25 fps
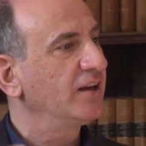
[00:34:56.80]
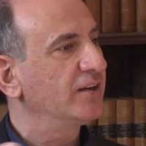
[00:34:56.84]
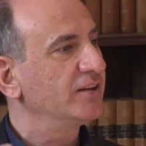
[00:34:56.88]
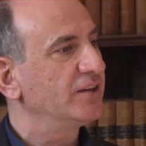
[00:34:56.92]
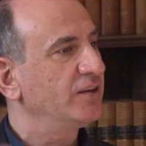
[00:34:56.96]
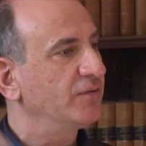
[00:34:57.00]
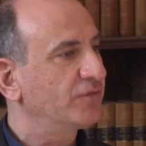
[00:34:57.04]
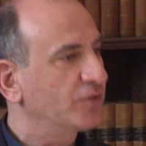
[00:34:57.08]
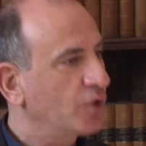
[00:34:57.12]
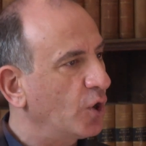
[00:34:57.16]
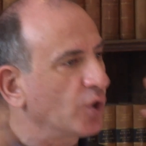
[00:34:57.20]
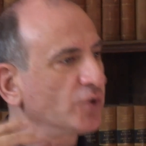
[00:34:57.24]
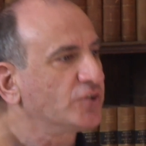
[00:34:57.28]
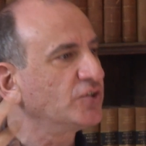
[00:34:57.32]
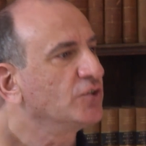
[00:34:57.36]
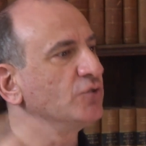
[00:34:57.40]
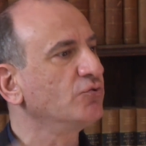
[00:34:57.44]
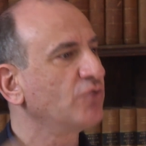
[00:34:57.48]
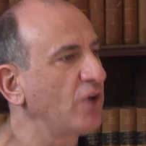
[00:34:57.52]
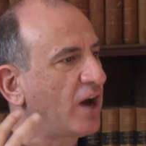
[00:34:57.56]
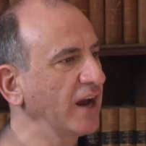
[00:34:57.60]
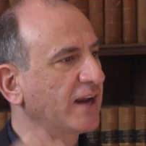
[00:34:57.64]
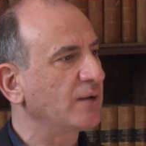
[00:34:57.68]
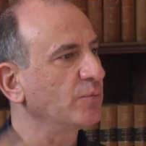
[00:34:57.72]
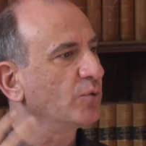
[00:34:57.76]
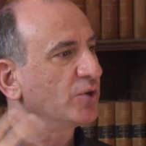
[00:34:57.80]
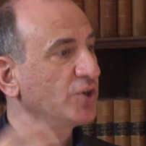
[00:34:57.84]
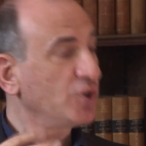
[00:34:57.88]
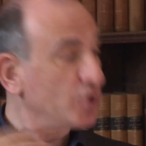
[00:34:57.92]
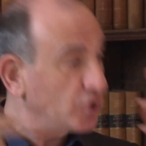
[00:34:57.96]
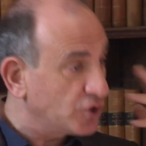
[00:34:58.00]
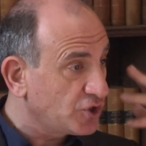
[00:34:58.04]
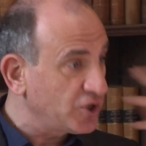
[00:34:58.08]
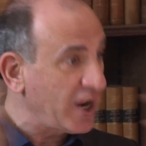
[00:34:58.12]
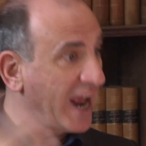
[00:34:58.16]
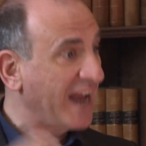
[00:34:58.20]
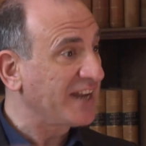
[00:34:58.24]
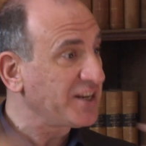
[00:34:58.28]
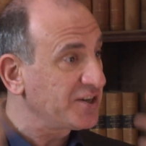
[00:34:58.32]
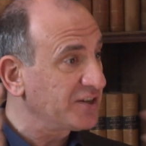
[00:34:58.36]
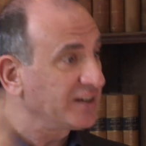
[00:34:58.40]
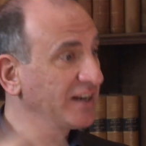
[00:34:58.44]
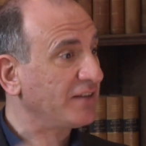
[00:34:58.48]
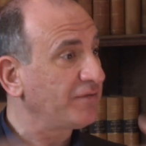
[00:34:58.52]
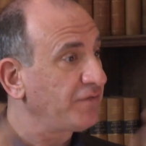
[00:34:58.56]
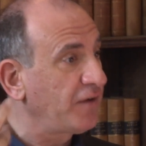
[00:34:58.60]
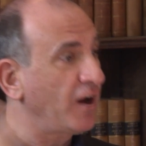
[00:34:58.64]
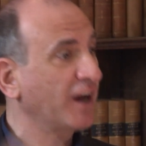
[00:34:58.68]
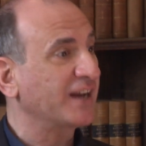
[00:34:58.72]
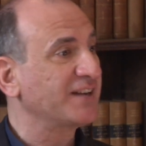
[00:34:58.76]
You've got to write what you
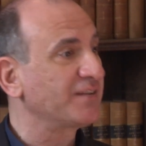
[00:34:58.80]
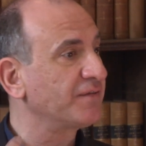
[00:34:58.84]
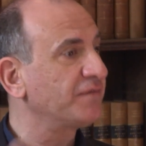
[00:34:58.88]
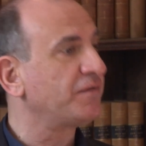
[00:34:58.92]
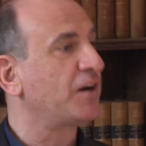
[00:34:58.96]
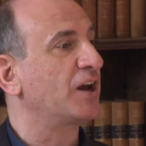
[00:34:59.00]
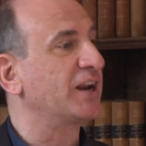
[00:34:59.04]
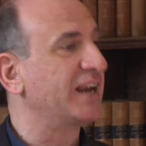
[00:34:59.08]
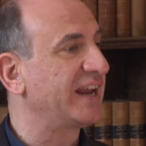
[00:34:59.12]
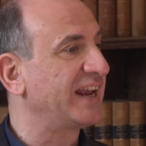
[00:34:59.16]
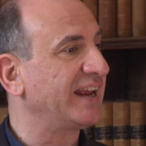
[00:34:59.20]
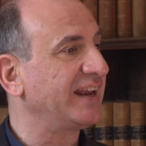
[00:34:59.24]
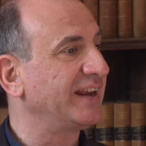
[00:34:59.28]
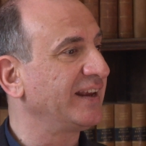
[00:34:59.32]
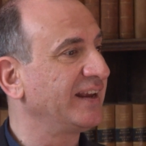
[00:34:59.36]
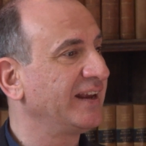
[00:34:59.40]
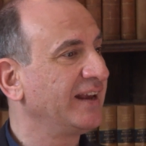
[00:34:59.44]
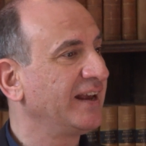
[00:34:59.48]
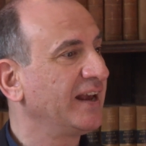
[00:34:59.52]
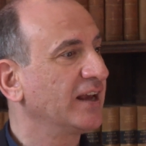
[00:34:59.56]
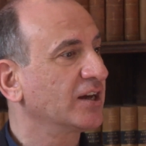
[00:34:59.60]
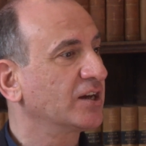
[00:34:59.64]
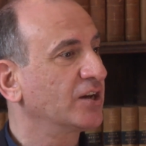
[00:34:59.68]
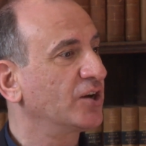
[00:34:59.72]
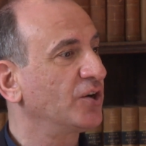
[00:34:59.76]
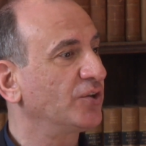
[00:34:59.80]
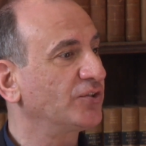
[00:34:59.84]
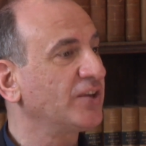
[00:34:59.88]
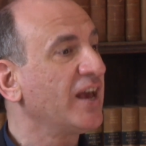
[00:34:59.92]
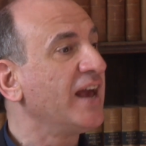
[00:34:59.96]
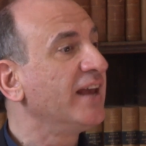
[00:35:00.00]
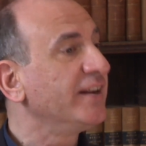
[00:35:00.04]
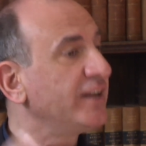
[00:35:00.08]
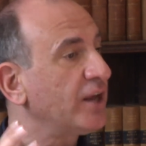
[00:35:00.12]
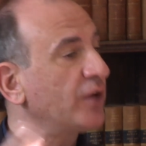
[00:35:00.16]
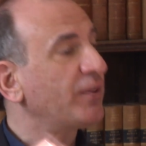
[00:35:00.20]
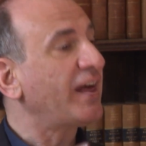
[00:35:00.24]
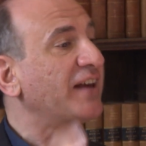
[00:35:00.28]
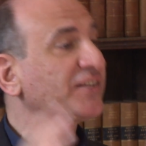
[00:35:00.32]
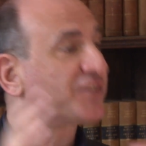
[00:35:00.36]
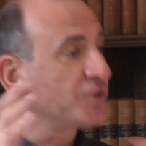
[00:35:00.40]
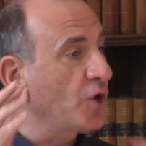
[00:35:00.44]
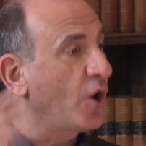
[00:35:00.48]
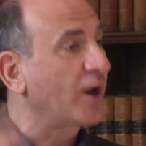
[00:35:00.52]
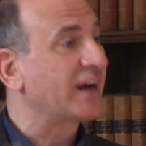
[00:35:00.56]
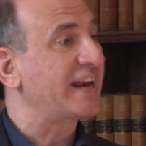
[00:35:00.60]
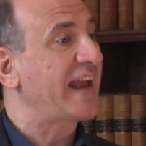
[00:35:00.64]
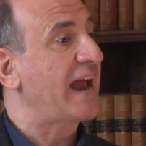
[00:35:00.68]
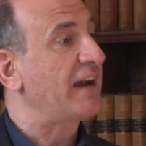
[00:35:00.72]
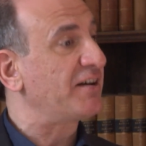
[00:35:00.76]
genuinely find funny, because now that's
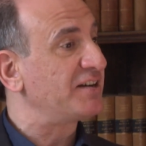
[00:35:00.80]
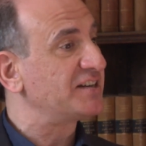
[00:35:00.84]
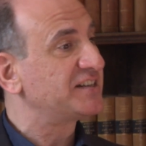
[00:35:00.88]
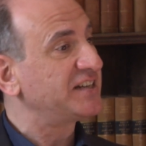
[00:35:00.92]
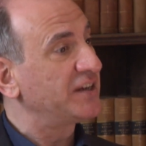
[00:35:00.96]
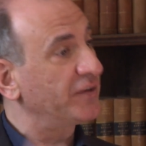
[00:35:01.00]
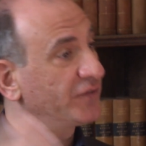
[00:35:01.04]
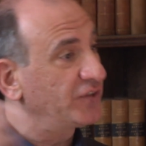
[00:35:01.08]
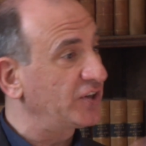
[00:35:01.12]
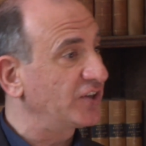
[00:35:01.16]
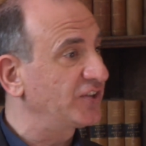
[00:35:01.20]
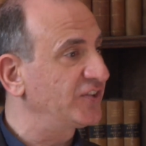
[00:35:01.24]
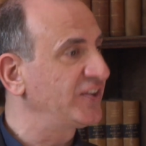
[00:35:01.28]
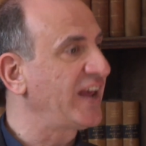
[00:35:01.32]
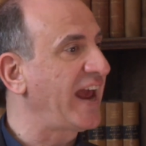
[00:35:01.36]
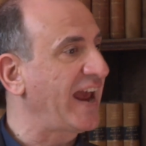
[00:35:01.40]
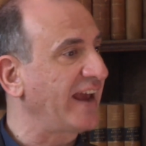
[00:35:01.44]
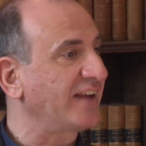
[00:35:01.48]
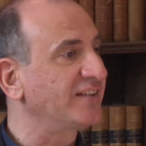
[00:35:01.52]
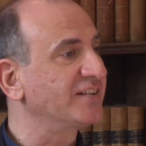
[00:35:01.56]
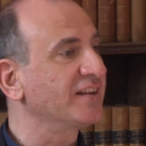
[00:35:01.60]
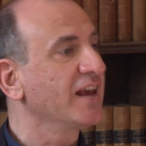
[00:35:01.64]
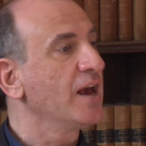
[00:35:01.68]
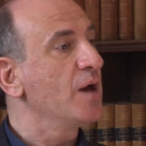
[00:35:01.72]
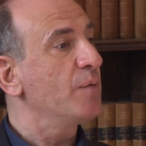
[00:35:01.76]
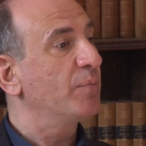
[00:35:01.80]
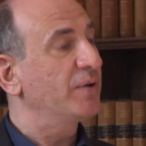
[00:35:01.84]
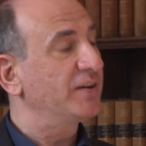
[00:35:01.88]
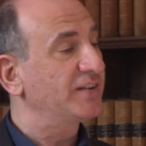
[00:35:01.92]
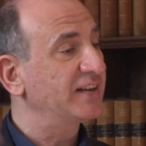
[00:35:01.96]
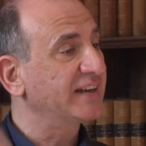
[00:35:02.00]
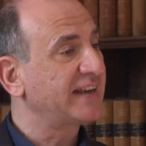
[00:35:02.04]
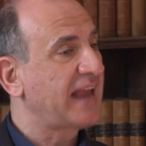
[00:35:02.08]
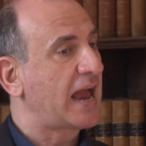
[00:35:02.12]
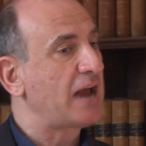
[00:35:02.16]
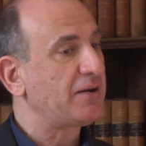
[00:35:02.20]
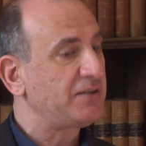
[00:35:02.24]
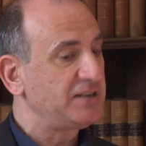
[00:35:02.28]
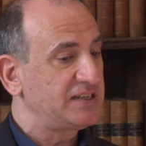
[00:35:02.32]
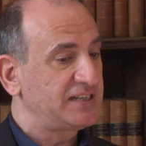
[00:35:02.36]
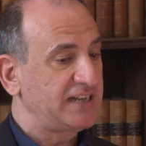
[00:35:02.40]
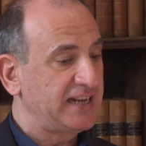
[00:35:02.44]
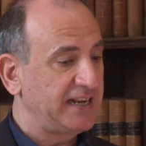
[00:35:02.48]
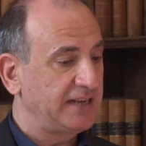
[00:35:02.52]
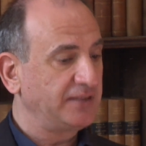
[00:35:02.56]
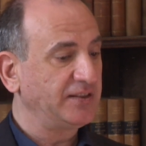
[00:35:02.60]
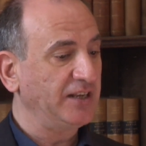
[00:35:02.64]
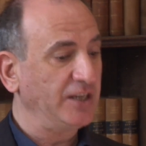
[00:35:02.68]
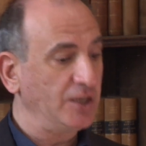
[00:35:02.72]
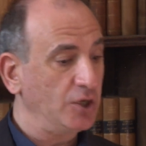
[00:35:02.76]
not a guarantee of success, but it's a
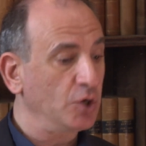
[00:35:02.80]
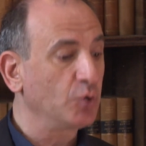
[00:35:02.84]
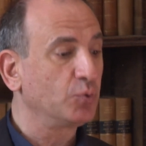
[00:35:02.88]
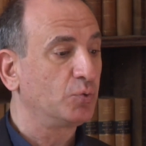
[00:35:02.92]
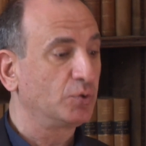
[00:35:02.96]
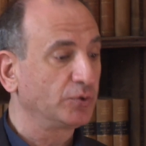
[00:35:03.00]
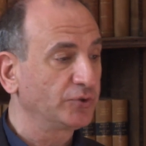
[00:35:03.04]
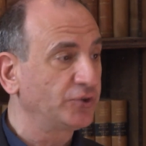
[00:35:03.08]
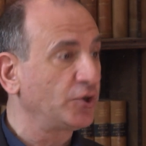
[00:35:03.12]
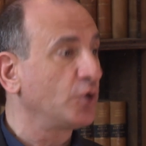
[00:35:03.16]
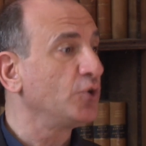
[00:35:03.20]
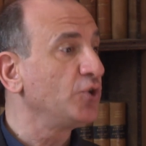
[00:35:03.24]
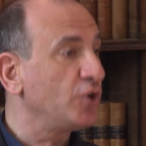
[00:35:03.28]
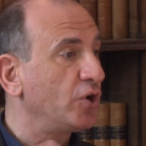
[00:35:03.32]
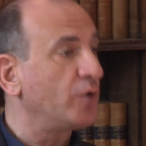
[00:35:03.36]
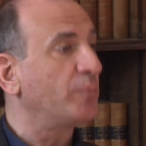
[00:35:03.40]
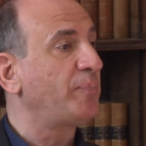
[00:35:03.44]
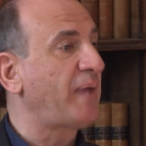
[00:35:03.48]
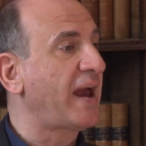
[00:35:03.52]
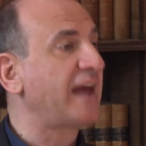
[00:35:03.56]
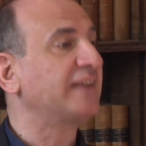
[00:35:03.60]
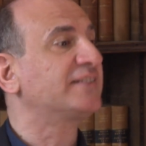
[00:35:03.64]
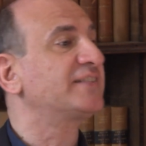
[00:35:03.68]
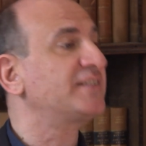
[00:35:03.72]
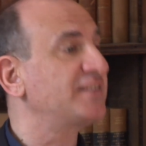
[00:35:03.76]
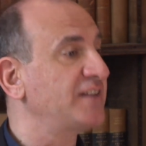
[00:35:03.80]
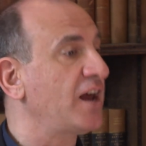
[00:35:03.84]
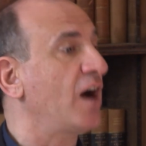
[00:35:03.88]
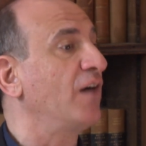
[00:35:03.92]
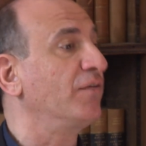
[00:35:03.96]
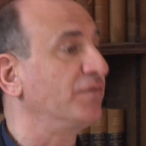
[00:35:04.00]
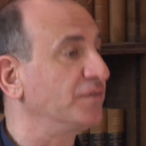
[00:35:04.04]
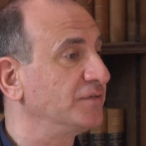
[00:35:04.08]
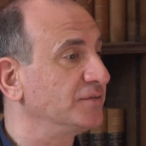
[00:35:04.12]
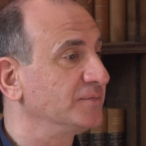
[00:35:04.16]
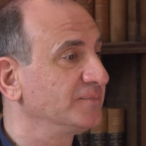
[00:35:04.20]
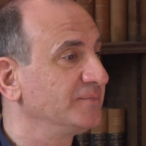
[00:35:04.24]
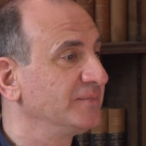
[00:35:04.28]
guarantee that you will do your best stuff.